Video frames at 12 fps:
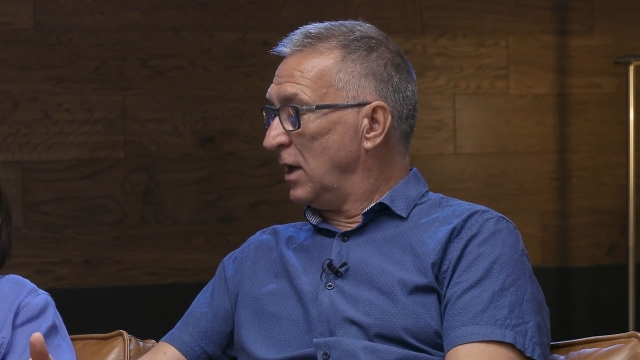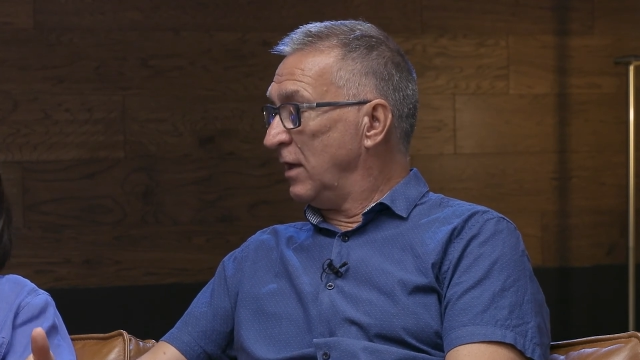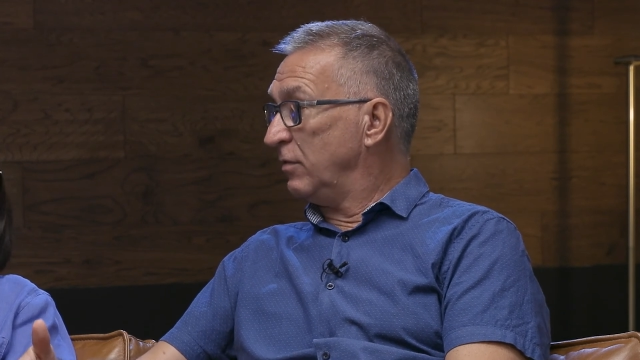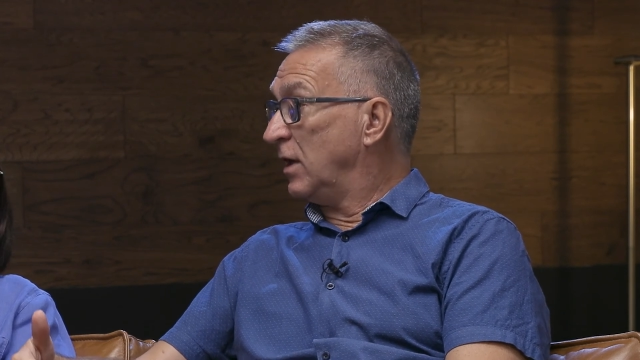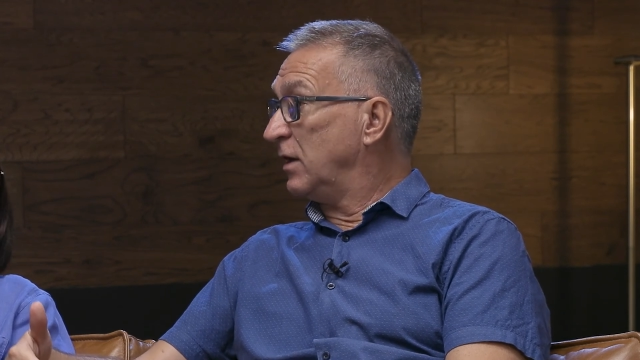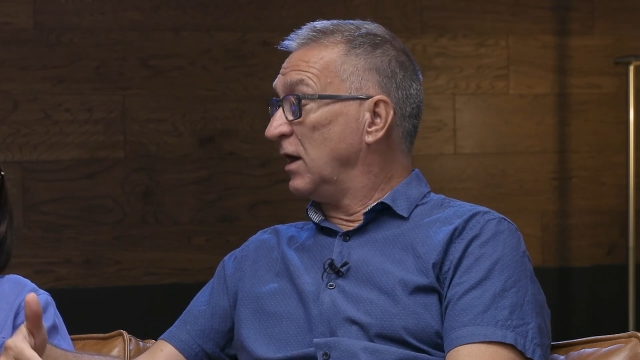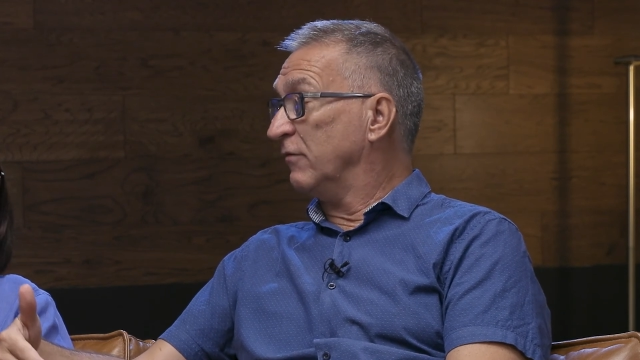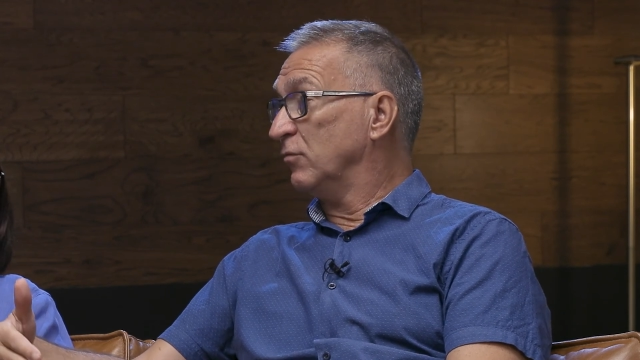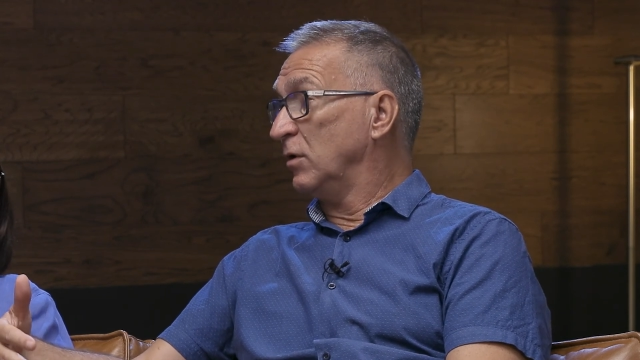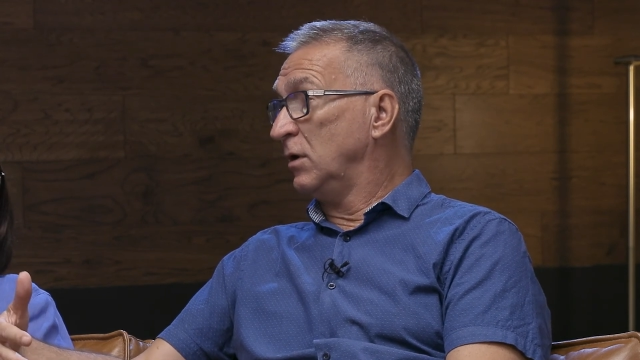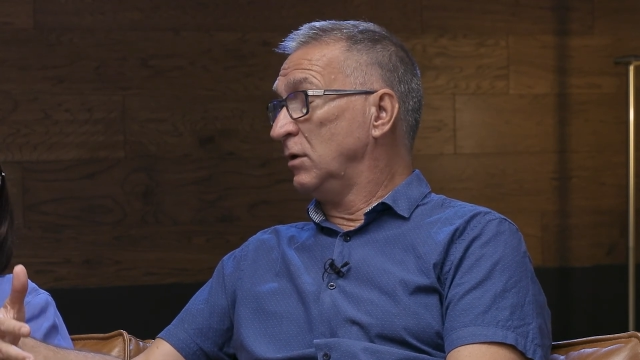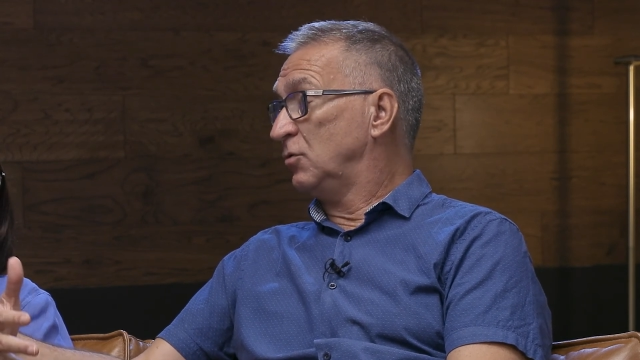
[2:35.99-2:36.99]
and that
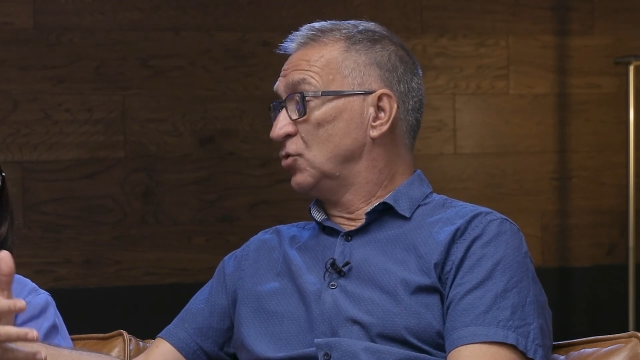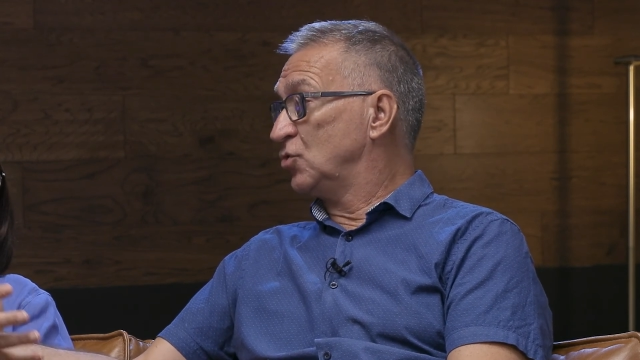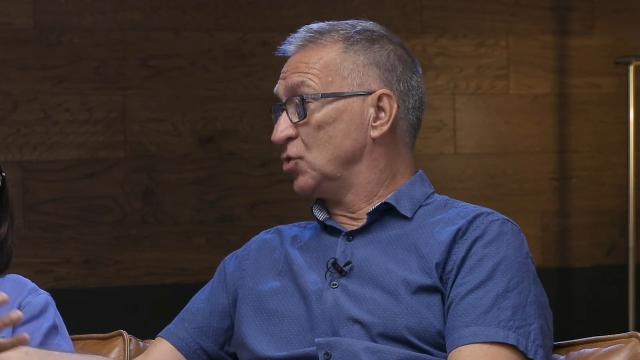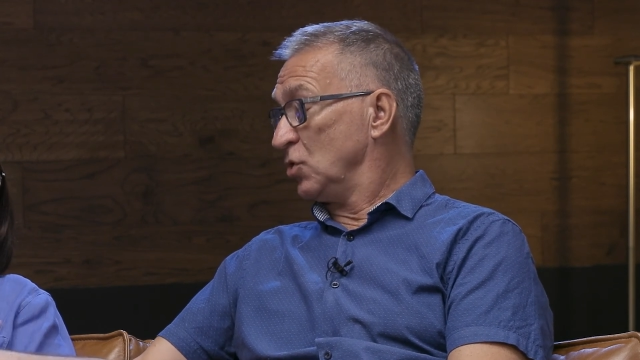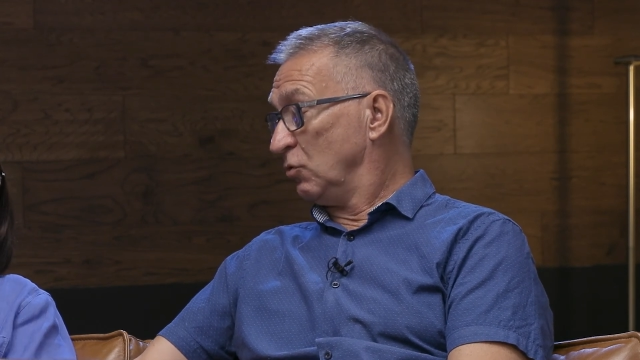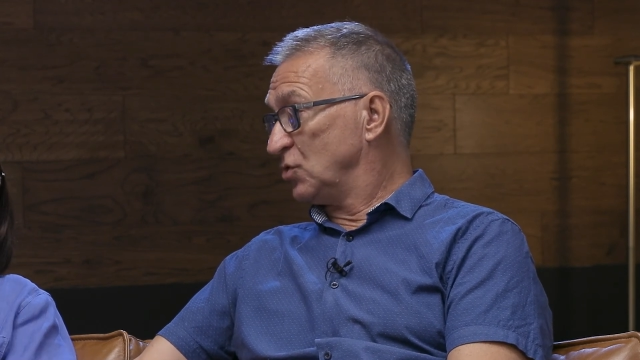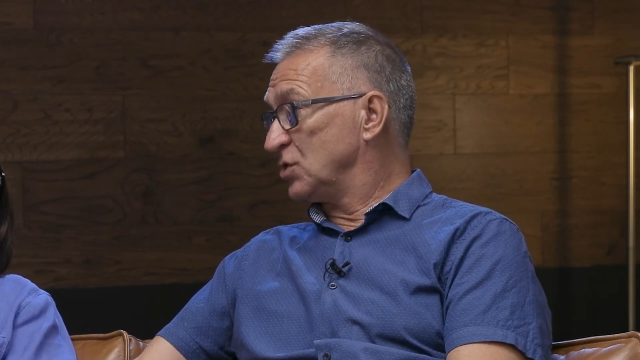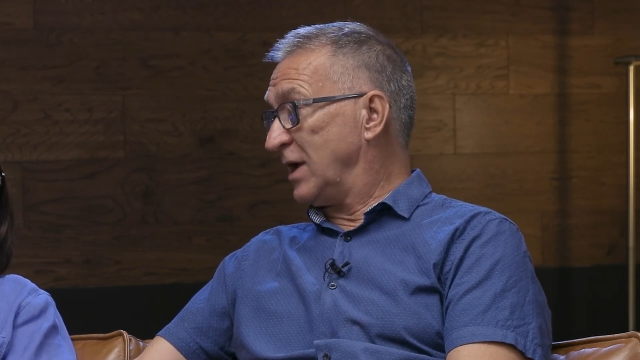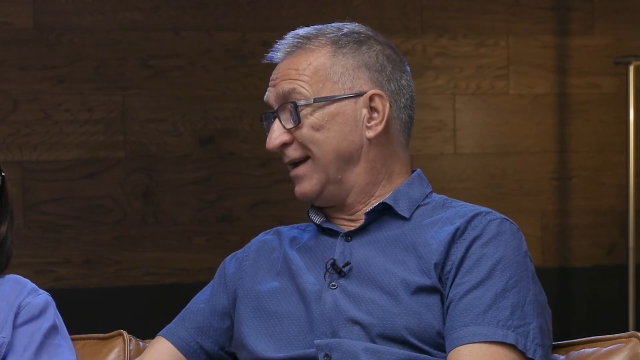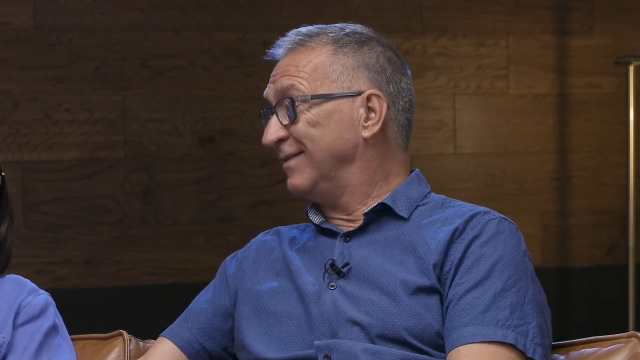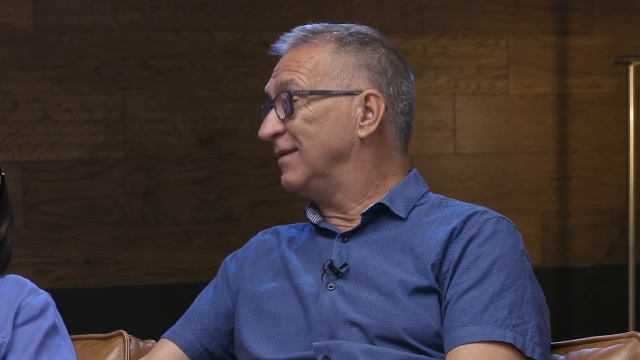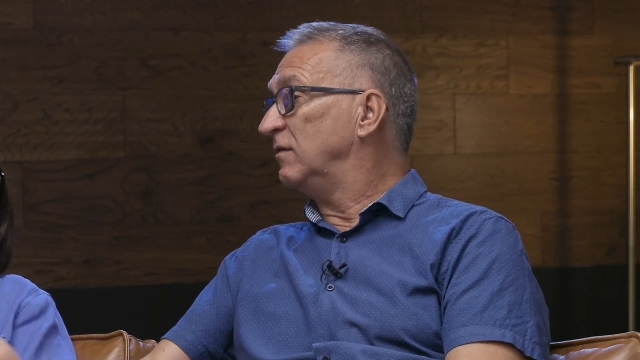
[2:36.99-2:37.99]
every church
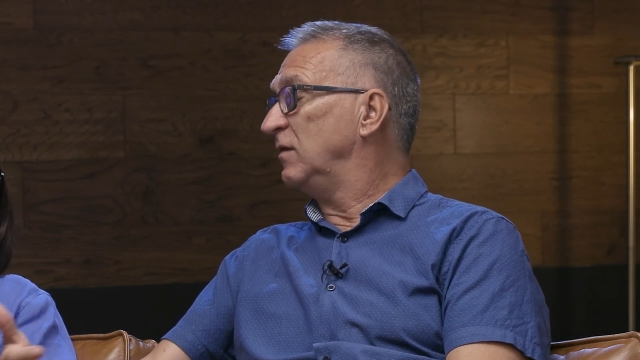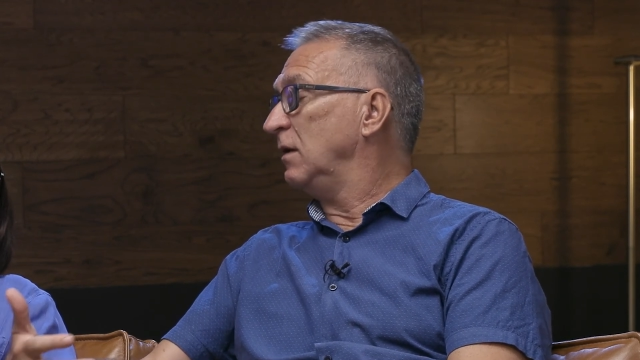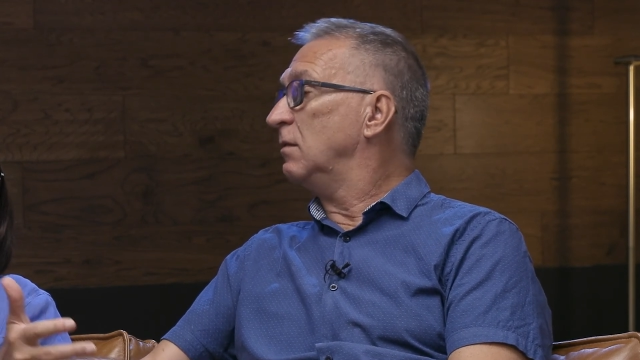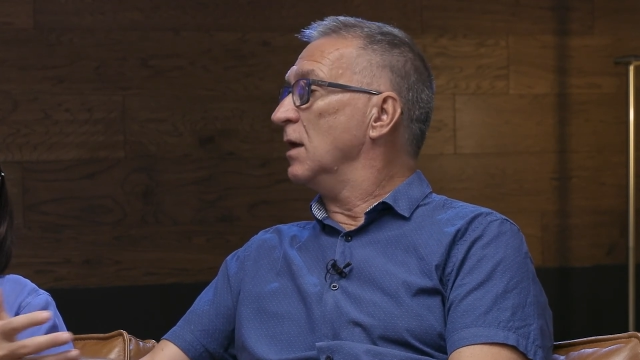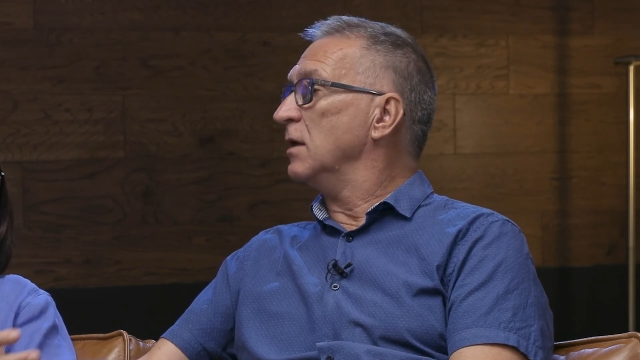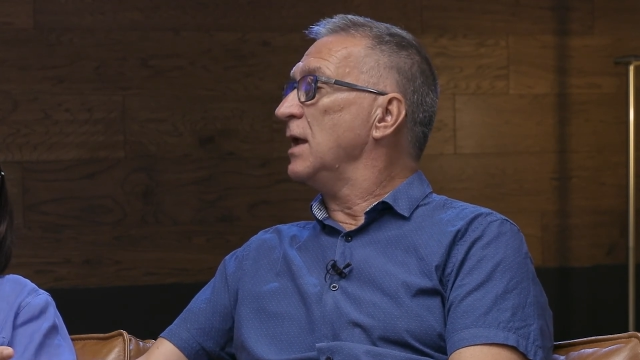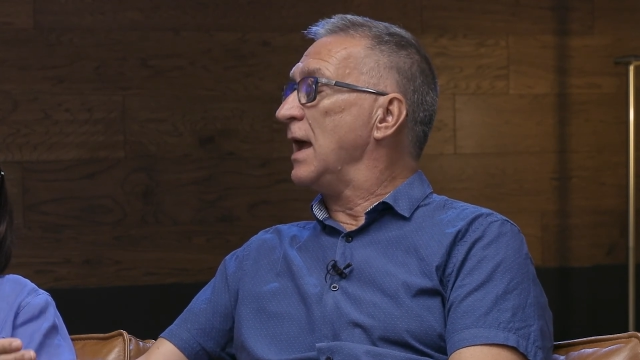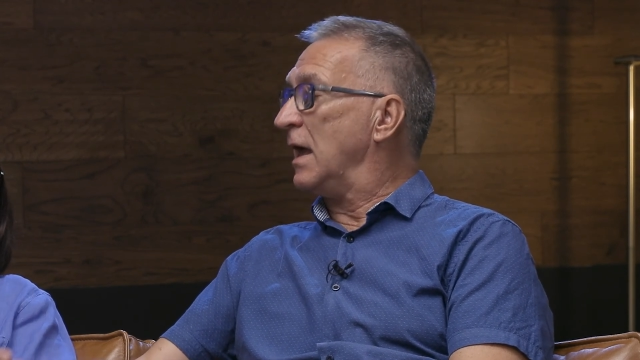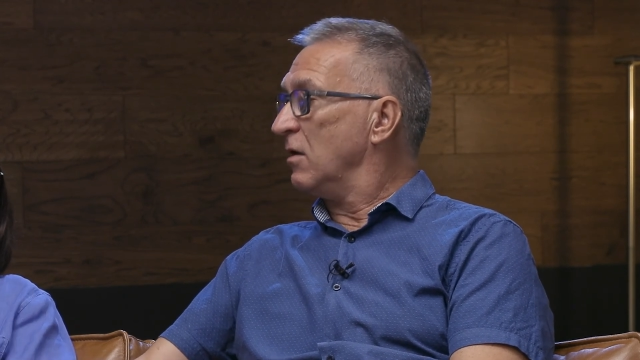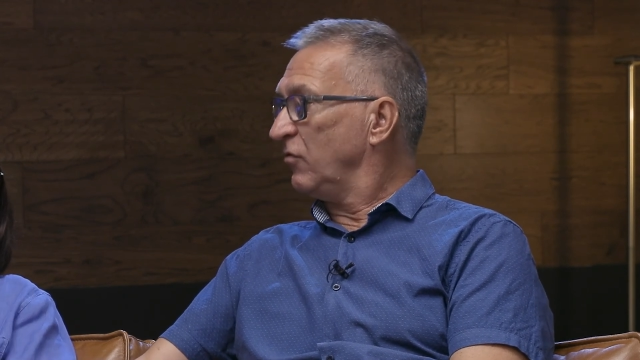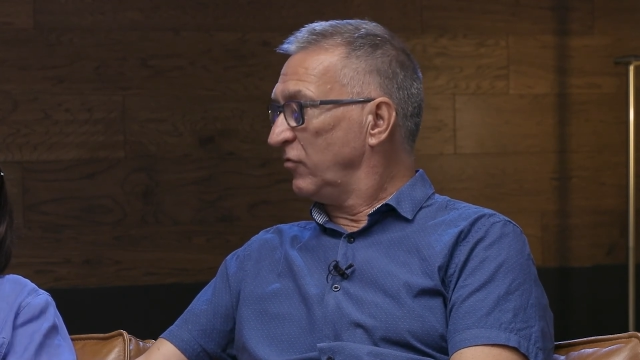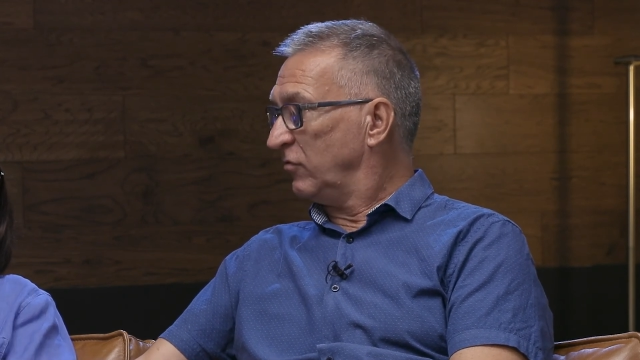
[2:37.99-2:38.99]
entity then
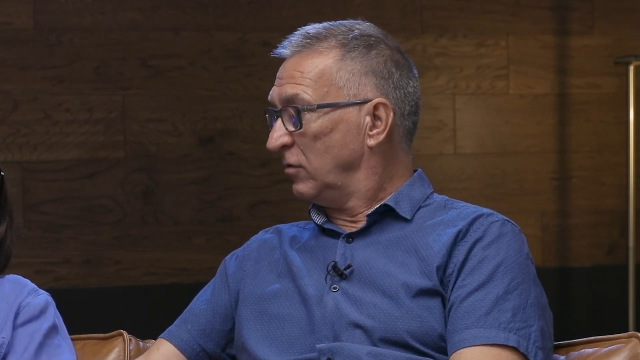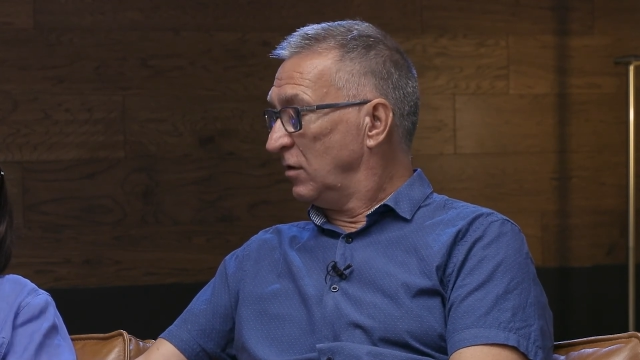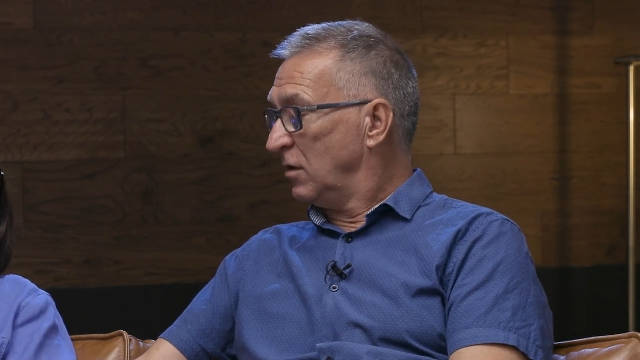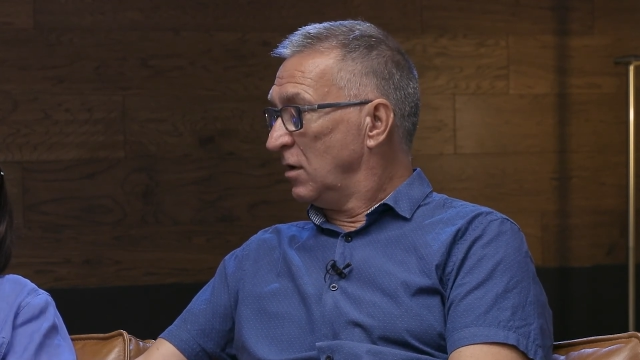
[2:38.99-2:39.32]
has,